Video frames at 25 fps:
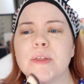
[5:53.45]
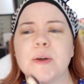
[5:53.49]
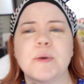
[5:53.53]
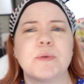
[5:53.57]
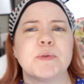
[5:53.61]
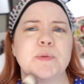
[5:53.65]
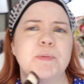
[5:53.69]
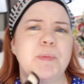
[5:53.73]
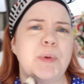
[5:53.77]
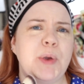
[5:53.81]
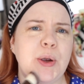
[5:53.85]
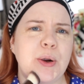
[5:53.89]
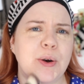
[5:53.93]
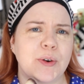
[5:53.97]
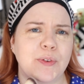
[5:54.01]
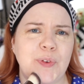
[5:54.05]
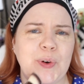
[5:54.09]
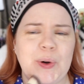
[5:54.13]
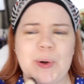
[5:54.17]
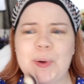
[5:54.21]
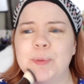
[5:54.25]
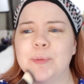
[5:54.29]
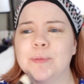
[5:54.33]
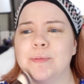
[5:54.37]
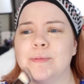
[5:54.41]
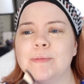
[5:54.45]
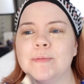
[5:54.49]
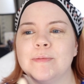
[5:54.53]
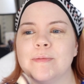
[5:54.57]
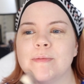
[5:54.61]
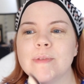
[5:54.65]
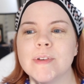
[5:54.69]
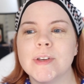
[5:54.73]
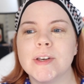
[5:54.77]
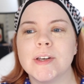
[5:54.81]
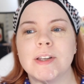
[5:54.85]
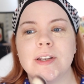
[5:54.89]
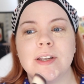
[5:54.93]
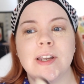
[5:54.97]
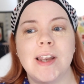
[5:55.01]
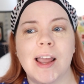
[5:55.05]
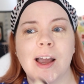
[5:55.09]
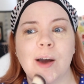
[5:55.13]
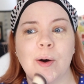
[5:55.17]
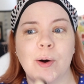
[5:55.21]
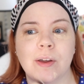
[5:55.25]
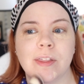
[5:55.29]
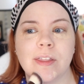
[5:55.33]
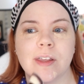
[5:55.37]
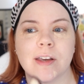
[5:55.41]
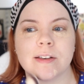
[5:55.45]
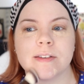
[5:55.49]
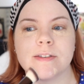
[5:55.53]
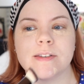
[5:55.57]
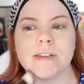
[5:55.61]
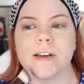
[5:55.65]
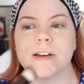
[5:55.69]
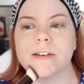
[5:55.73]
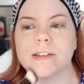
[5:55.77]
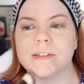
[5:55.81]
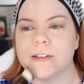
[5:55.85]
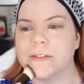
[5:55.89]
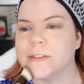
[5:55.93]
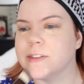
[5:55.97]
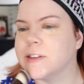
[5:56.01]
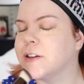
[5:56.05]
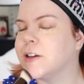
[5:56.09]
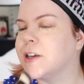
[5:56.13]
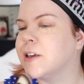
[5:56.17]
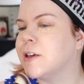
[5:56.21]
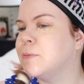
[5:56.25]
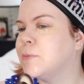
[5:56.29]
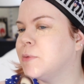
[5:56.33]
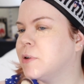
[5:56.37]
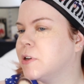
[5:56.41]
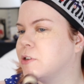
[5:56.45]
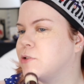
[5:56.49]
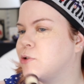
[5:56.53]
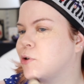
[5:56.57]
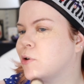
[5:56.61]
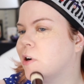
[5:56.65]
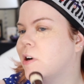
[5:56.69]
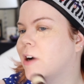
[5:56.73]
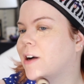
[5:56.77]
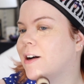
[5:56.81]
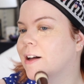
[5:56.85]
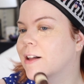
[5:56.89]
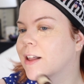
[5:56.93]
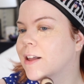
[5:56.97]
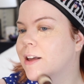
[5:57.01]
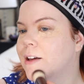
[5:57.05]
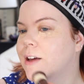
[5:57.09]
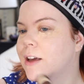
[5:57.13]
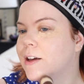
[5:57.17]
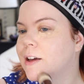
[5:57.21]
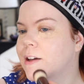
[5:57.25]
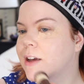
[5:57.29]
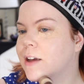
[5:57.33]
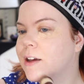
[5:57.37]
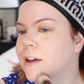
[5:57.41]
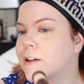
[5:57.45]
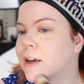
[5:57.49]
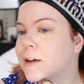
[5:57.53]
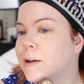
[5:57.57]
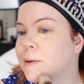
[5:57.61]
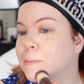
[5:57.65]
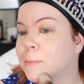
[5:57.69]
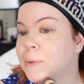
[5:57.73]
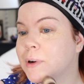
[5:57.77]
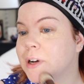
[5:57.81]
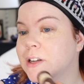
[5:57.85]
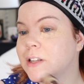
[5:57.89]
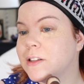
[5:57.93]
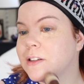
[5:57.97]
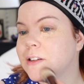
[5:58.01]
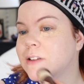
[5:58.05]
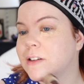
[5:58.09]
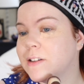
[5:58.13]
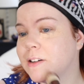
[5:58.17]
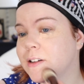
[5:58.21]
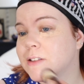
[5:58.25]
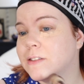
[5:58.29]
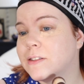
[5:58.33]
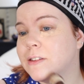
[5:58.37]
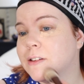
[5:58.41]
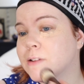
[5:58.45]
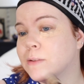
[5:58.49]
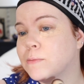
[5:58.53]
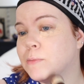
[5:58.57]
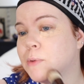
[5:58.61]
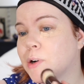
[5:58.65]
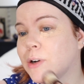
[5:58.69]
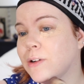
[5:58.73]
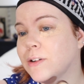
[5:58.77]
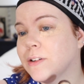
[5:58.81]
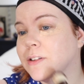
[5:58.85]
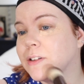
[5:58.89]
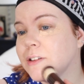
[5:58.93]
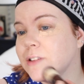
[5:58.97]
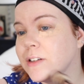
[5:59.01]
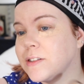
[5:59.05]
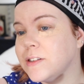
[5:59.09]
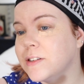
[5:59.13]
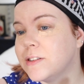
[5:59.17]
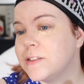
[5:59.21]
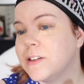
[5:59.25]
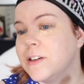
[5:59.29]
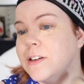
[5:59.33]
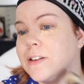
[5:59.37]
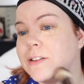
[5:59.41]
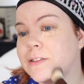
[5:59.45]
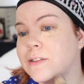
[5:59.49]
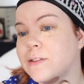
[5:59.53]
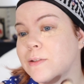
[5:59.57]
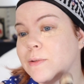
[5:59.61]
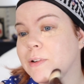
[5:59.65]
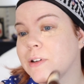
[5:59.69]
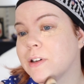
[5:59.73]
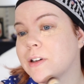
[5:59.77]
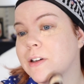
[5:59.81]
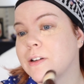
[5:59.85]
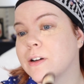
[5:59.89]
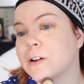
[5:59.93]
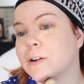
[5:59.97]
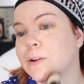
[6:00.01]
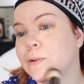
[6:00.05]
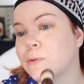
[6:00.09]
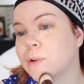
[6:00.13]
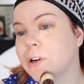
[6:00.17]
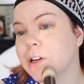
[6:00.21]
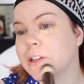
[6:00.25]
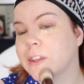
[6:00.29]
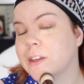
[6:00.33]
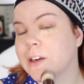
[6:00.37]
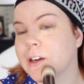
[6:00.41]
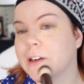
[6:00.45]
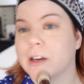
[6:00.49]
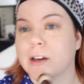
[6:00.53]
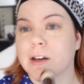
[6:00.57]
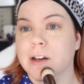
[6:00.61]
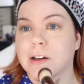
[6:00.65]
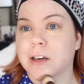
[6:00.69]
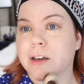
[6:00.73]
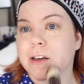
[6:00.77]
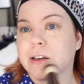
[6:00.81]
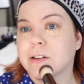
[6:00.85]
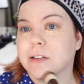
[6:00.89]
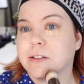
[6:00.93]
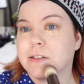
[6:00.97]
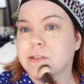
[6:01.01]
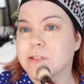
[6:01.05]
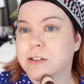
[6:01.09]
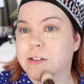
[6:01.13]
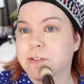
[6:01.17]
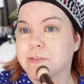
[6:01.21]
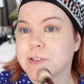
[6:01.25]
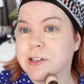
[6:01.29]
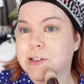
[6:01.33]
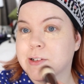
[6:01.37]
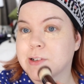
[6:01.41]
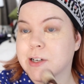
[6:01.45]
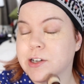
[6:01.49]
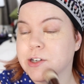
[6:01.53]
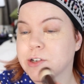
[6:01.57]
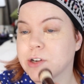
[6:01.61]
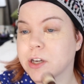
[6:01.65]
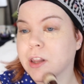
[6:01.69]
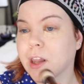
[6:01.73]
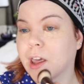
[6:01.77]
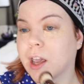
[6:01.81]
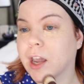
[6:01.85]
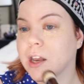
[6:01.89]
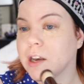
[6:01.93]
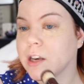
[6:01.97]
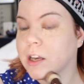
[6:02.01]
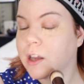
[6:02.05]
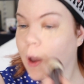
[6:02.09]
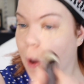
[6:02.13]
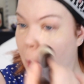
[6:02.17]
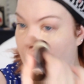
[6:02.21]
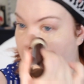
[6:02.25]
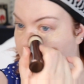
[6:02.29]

thought it was beautiful. Now I think it's sexy. It's like Kim Cattrall. But it's not a mole, it's a zit, so it can go right the heck to foundation land.